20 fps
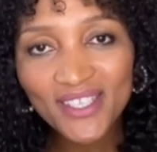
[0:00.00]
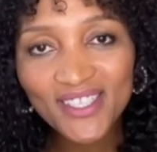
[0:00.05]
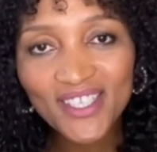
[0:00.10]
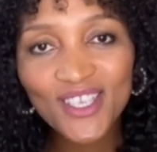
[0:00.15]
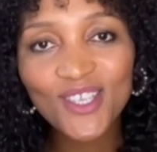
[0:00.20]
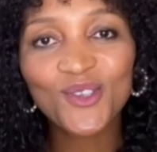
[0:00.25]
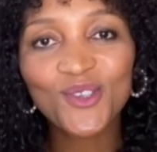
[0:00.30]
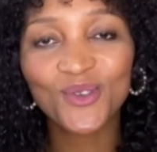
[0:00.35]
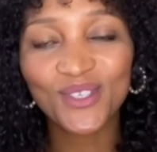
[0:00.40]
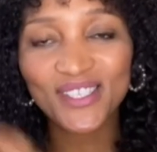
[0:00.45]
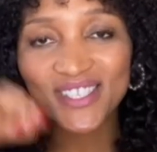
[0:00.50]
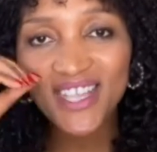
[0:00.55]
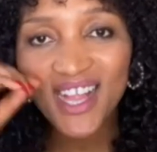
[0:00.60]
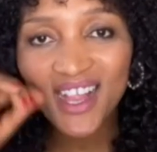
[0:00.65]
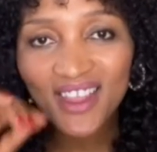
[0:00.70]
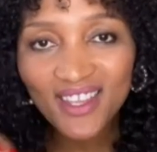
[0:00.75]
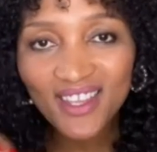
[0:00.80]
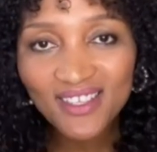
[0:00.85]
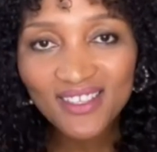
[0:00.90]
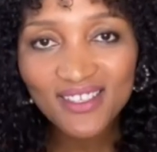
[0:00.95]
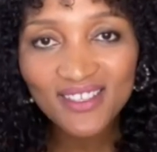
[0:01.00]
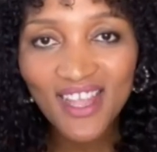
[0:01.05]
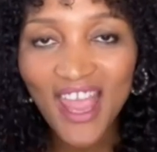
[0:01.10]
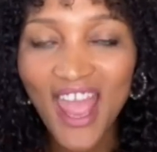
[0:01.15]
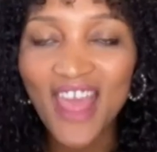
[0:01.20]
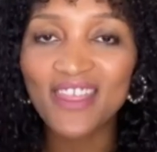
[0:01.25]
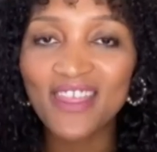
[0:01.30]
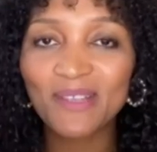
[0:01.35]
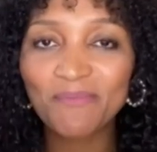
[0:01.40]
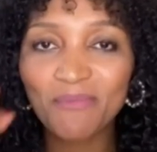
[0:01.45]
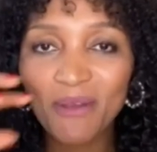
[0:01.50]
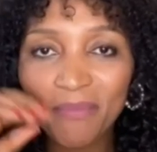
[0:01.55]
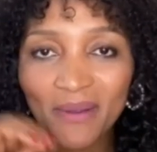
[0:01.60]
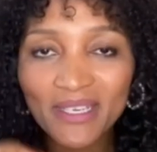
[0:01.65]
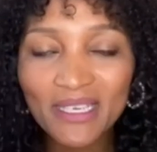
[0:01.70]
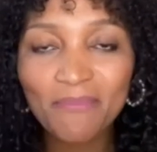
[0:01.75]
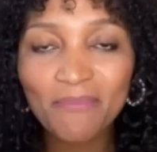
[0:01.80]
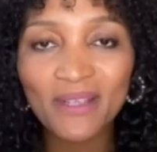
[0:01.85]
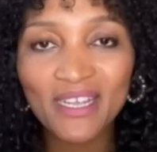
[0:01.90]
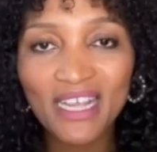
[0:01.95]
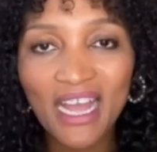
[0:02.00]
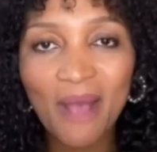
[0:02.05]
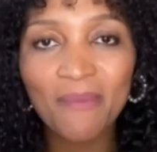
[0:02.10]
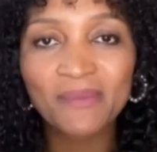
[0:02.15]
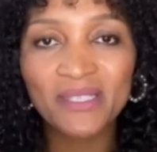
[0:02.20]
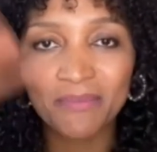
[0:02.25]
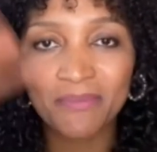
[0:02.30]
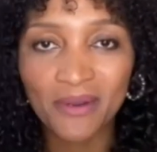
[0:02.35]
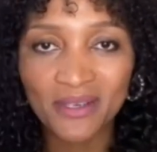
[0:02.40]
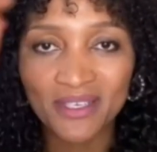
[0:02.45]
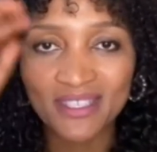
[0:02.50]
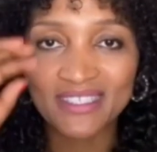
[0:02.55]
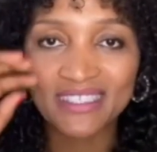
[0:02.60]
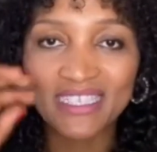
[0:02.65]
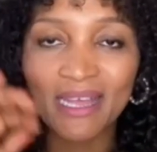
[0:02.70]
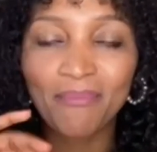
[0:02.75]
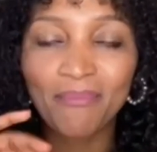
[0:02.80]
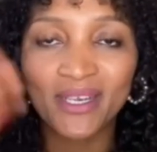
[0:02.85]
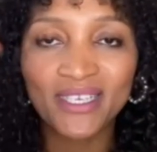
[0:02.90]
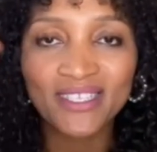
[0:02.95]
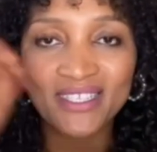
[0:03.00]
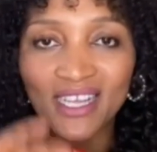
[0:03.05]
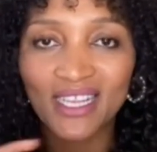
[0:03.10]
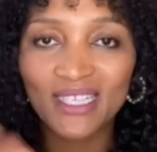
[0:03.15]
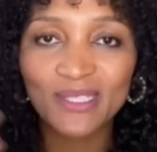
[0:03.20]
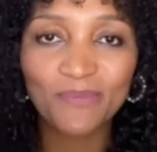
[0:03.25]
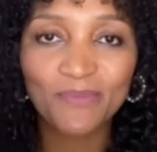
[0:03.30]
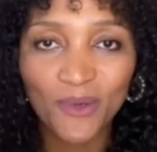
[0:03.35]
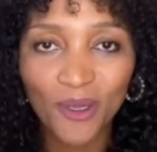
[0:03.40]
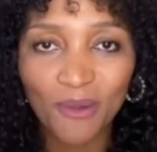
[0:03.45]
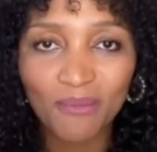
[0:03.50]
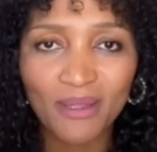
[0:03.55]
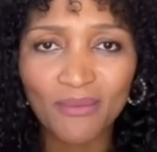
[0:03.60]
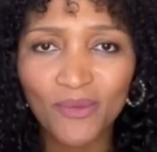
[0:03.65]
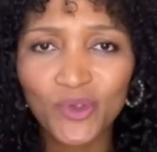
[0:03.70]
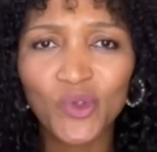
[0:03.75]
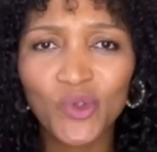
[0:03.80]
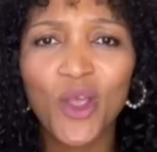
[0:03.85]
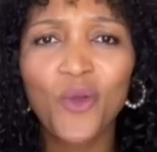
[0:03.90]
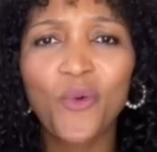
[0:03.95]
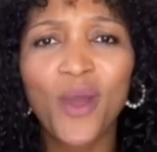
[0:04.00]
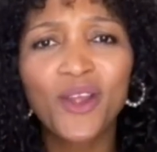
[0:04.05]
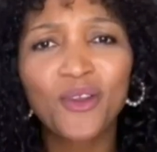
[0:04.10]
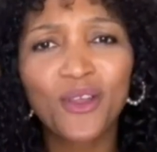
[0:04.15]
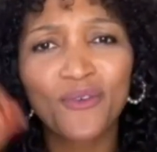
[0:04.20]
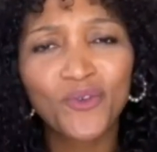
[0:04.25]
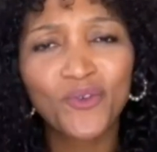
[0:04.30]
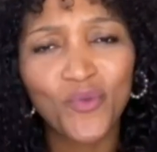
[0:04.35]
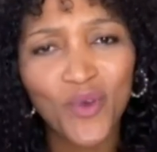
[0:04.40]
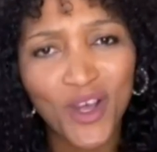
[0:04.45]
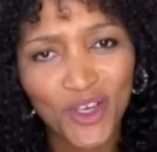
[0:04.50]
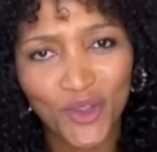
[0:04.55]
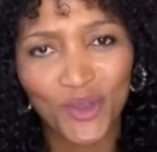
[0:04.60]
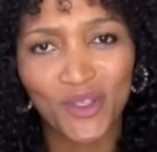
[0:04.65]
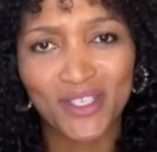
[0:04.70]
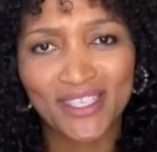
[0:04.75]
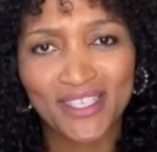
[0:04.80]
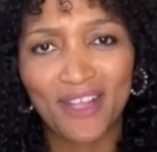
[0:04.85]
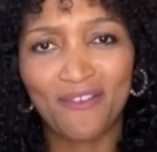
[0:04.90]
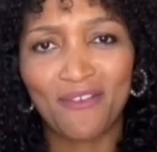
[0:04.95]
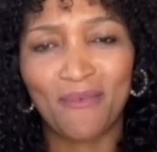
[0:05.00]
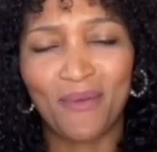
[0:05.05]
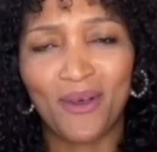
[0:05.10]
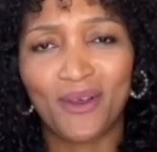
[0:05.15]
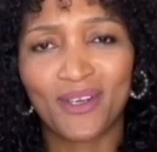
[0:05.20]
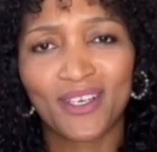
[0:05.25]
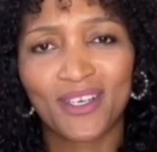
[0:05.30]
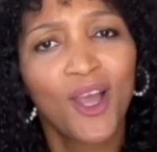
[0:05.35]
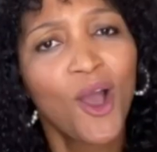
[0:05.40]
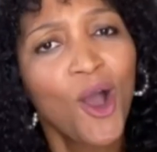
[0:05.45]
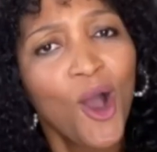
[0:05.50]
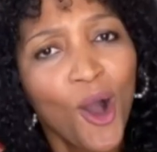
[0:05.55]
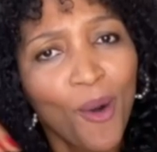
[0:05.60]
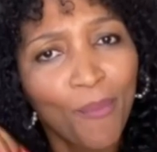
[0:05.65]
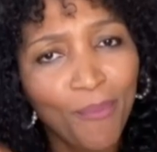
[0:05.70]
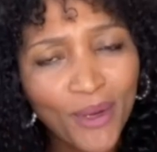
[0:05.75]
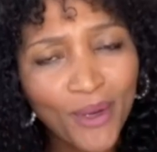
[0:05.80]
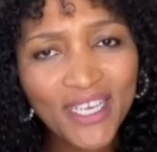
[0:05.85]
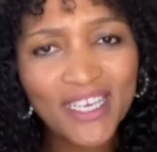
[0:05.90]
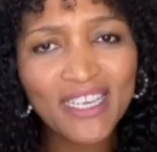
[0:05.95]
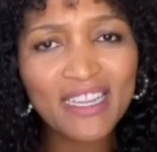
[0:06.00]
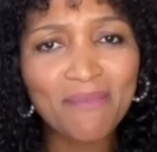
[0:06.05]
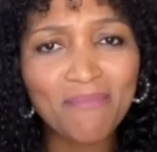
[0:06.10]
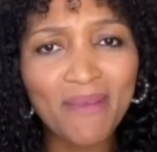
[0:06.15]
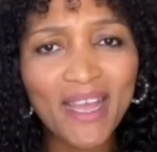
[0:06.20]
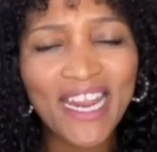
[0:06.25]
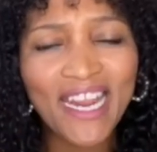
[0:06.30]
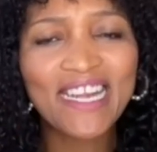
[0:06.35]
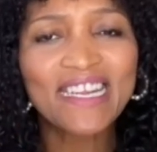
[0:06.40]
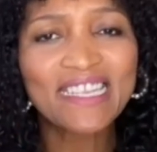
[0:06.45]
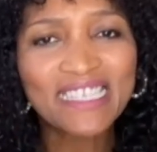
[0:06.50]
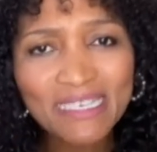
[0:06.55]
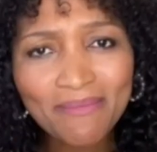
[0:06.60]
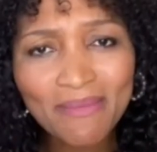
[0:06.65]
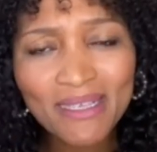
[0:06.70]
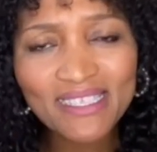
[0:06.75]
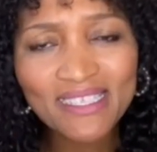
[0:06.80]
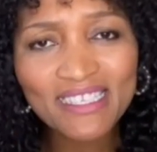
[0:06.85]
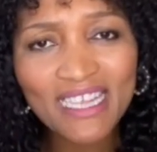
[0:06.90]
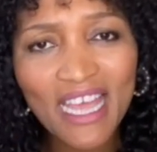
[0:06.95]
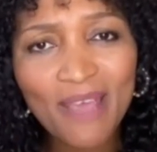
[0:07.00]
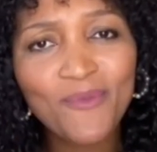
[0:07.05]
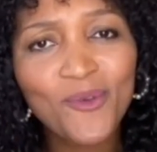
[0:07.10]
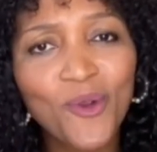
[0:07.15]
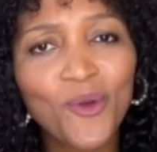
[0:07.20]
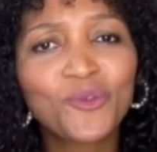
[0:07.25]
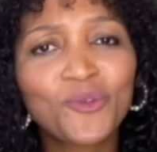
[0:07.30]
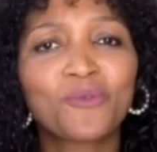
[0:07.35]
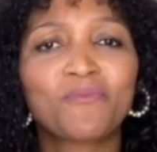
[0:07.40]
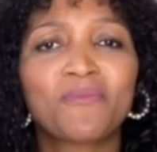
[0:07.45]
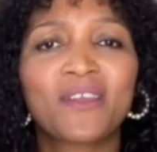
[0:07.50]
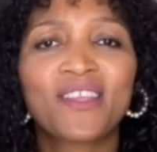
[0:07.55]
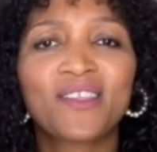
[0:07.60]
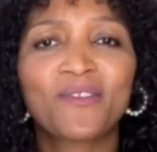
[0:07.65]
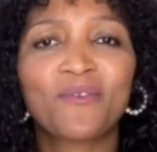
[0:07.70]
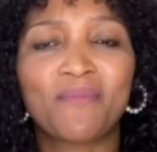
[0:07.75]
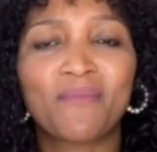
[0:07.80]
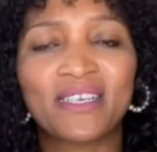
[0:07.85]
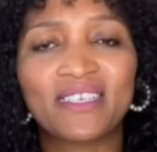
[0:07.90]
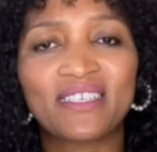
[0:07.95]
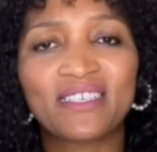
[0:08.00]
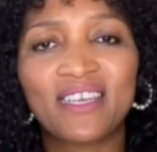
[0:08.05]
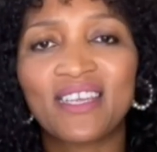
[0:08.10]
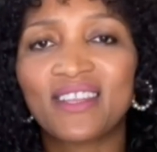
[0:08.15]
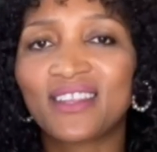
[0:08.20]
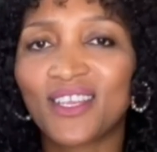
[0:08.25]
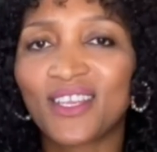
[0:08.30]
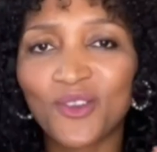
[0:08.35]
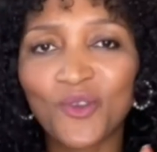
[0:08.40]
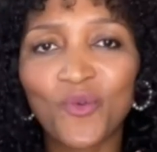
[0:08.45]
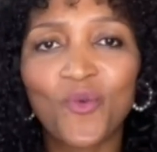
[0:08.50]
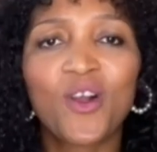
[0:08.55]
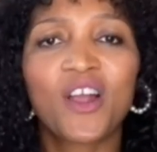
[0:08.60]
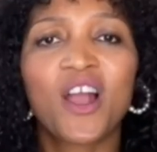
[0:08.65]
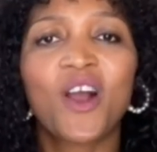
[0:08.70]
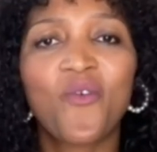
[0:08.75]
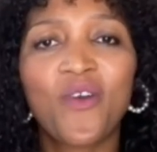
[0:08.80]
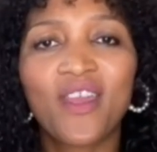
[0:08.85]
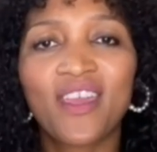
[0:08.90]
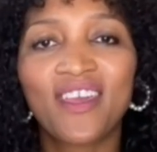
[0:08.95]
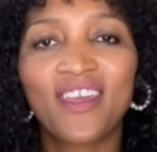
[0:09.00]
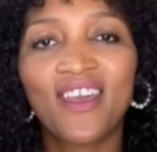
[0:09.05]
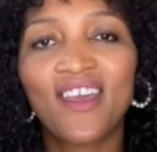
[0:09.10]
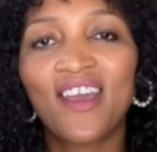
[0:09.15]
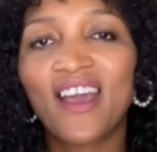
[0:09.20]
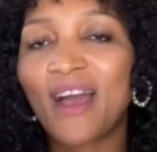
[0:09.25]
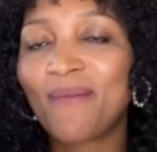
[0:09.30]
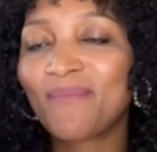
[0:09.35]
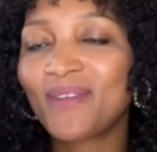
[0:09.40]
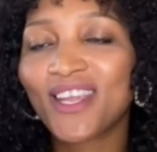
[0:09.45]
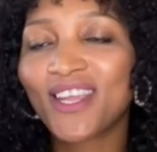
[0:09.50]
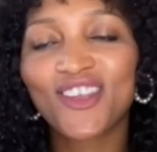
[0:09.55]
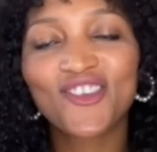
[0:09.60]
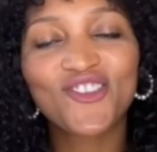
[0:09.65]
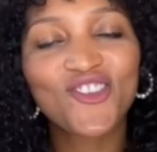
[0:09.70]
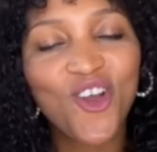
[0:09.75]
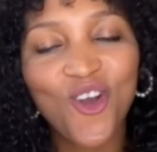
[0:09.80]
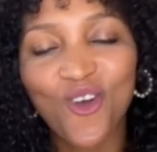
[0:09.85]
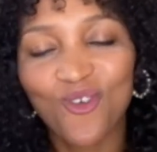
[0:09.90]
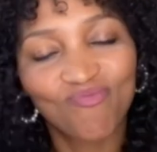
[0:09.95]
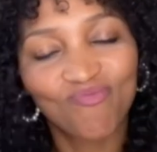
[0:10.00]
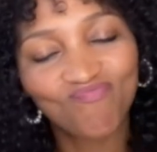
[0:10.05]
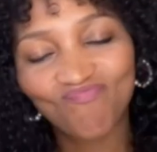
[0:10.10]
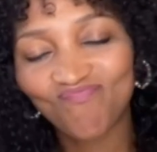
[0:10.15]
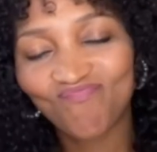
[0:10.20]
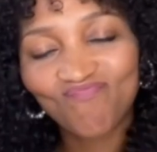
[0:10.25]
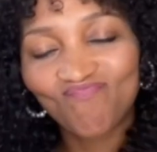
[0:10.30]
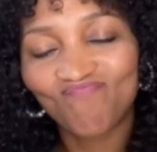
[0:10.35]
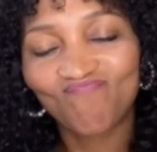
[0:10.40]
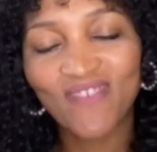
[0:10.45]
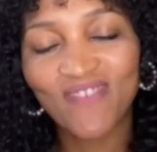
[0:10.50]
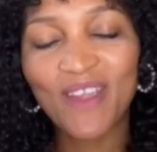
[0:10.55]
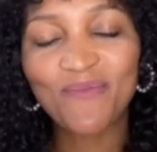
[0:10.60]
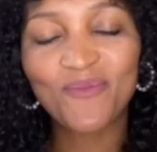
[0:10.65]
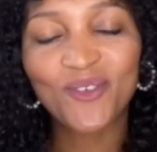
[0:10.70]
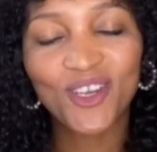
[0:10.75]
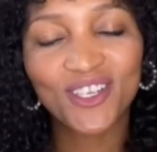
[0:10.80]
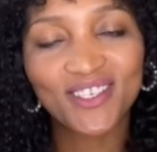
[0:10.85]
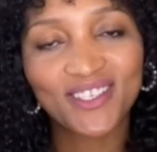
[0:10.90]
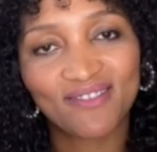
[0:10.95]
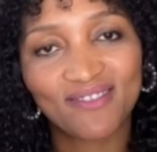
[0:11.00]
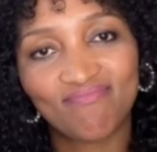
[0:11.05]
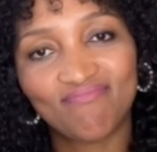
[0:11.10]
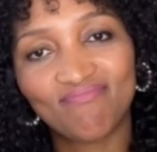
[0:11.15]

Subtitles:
is to sell this, and this property becomes somebody's else problem. So why do you have to worry yourself about it? Put it in the market. In 3 months' time, you're going to make your money, and then you walk away. I'm like, no, I'm not.